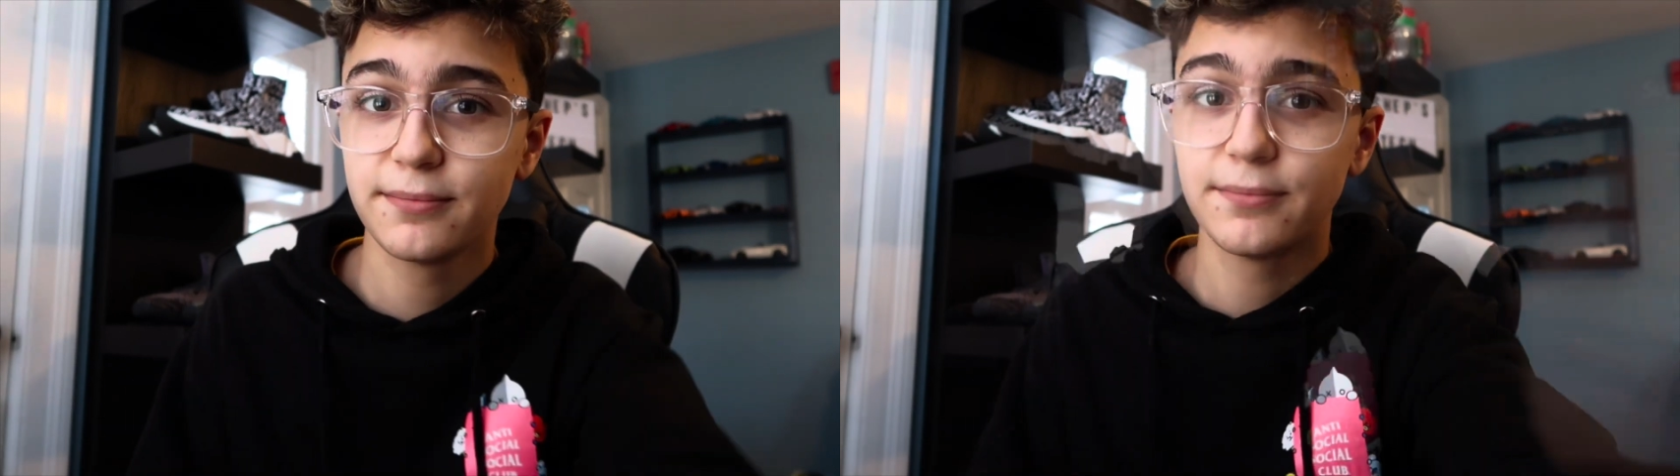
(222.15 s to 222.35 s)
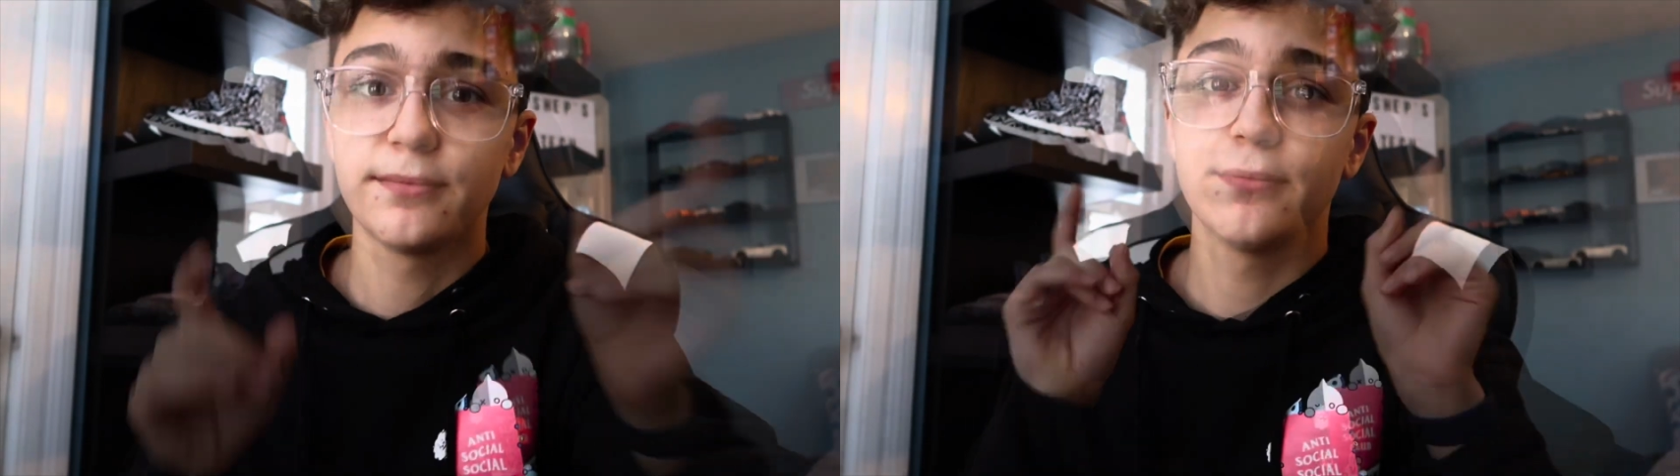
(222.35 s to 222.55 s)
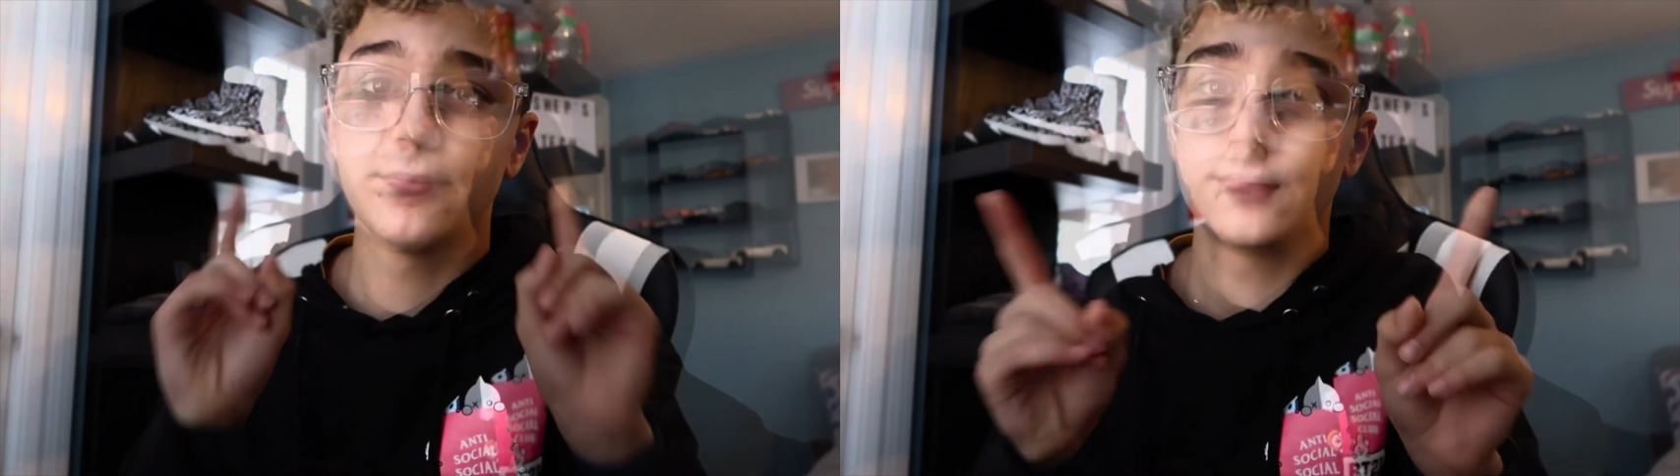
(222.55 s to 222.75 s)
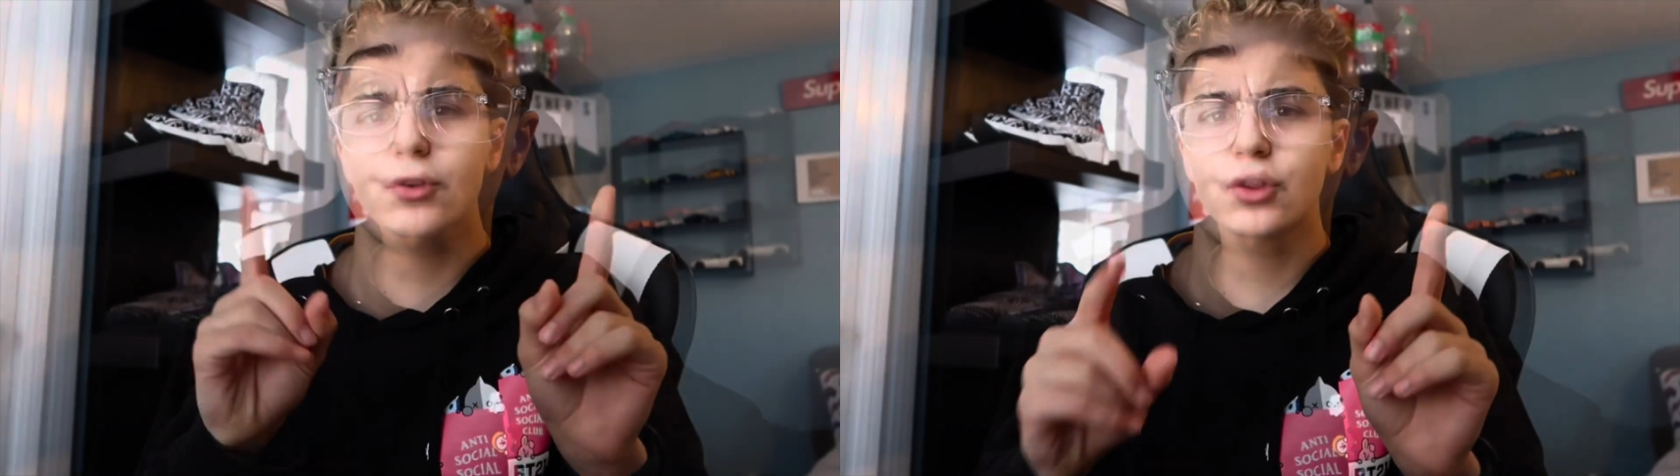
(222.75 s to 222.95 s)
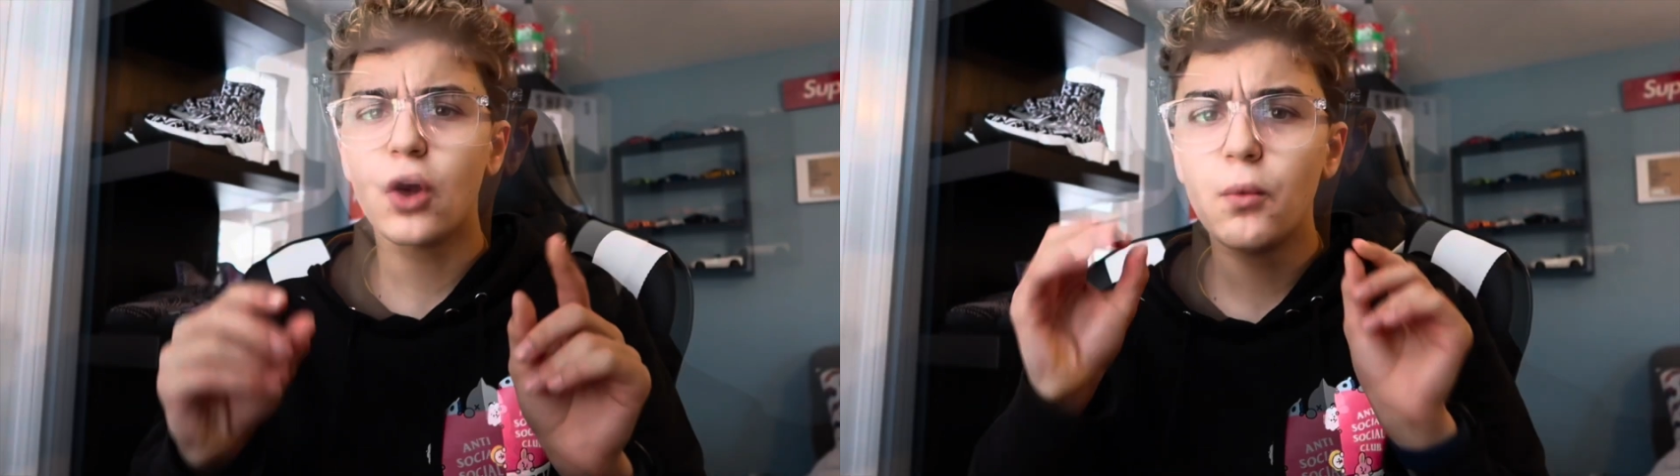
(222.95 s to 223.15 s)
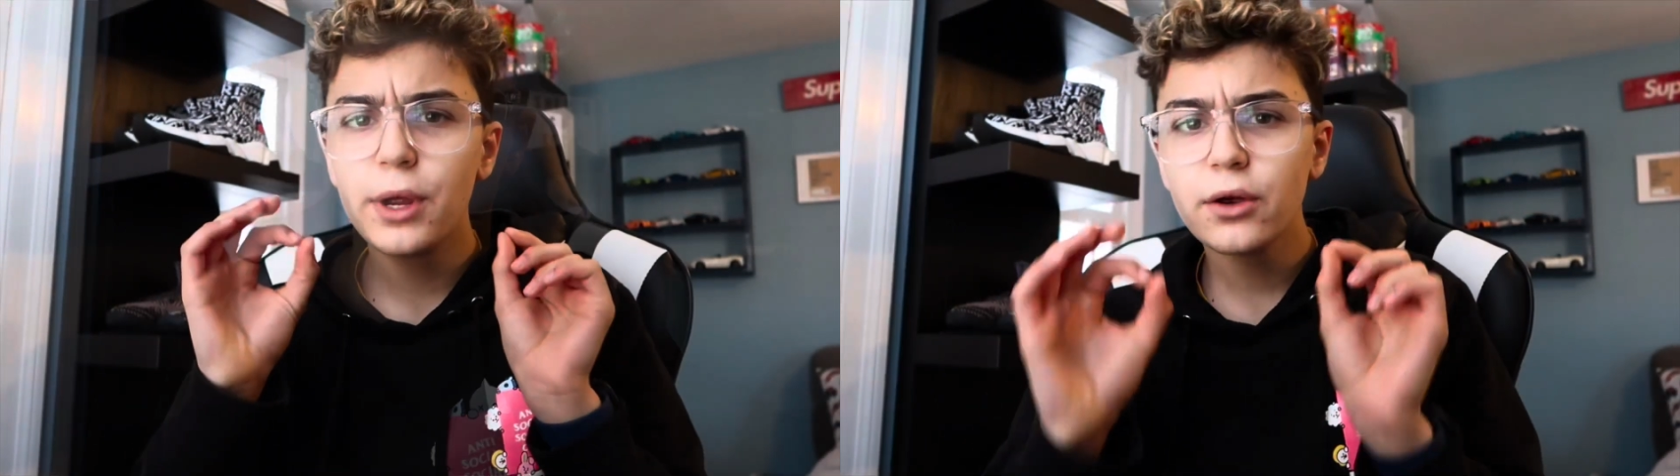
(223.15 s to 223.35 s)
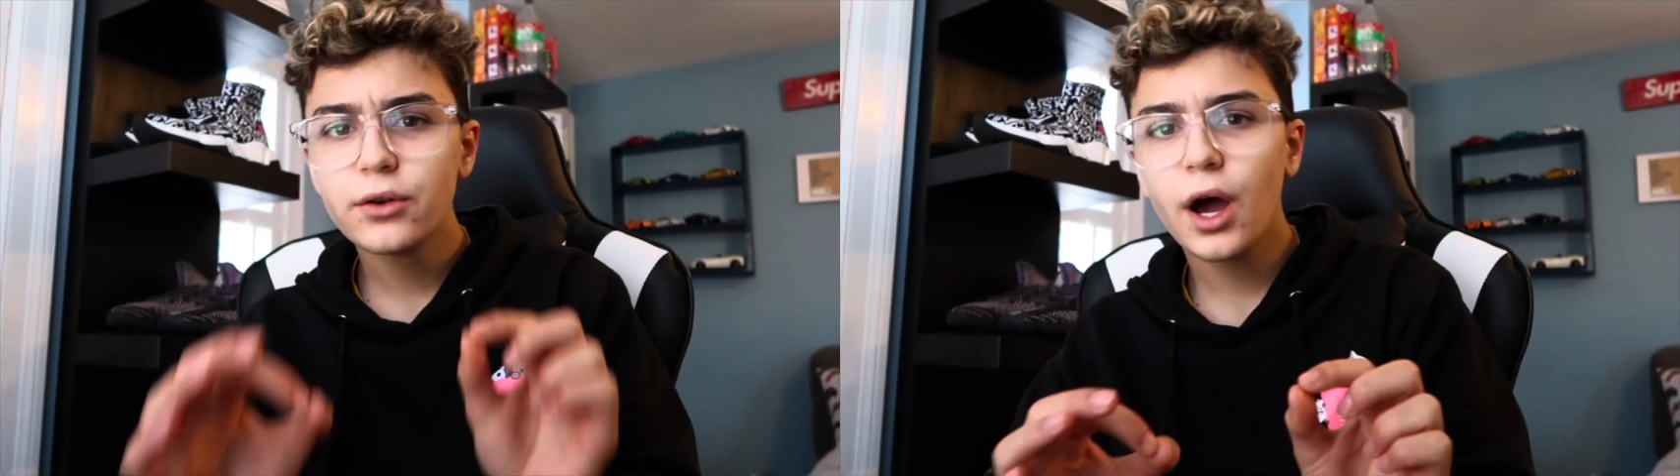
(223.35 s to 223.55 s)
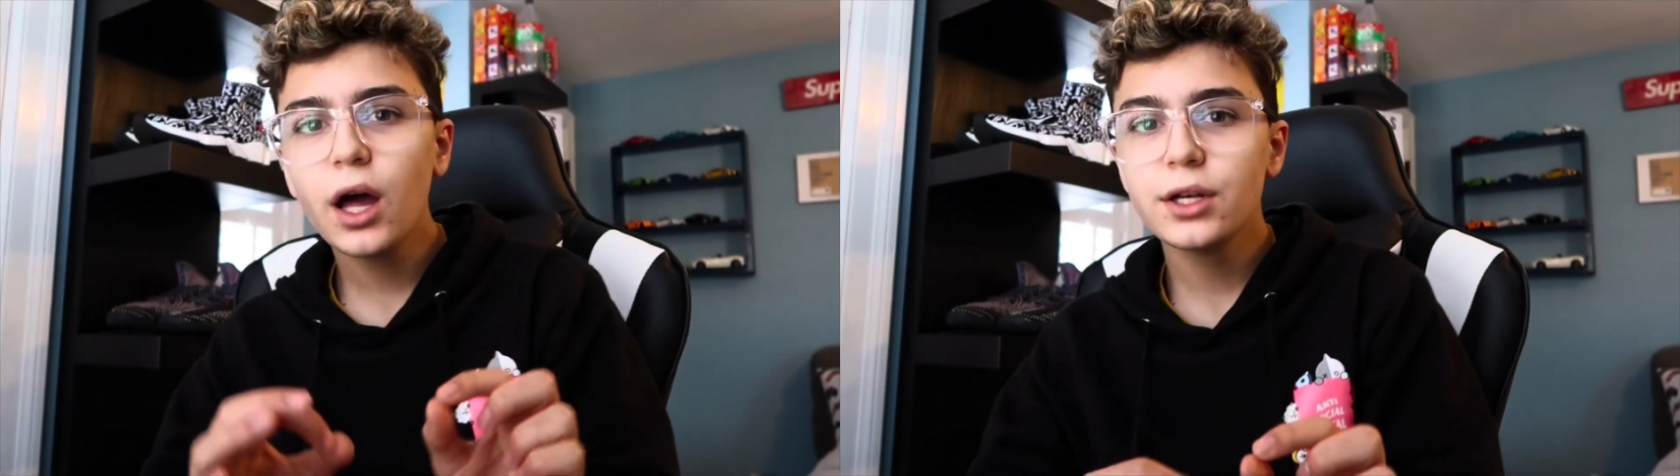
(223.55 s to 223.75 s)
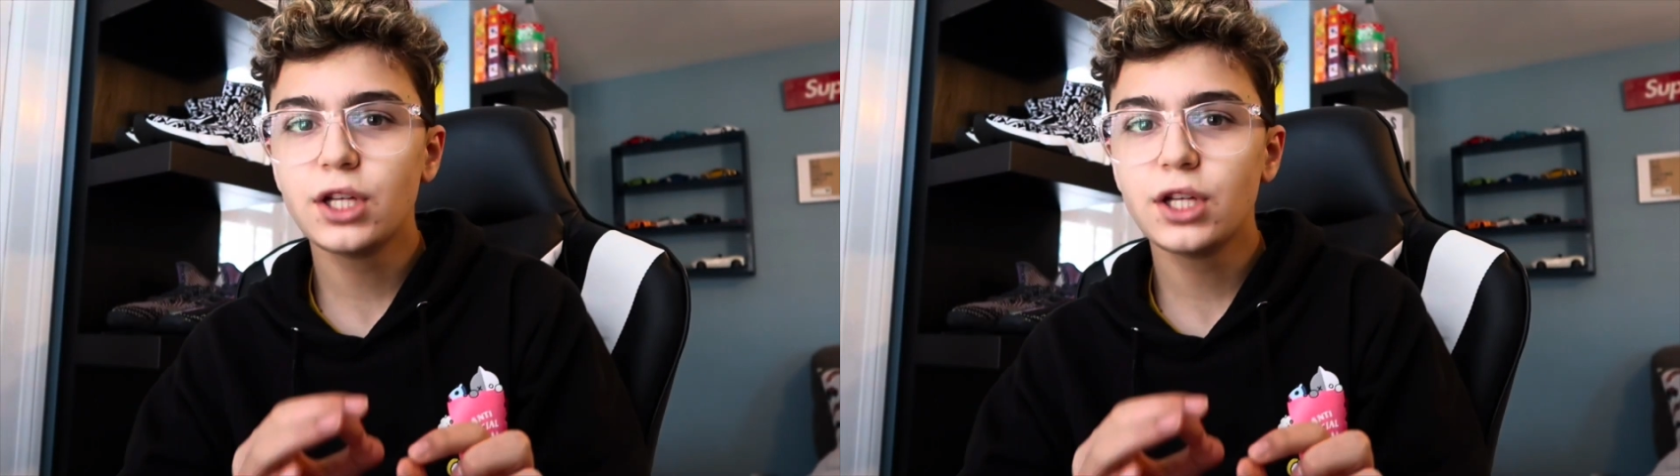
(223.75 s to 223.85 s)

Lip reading: However, though, we are not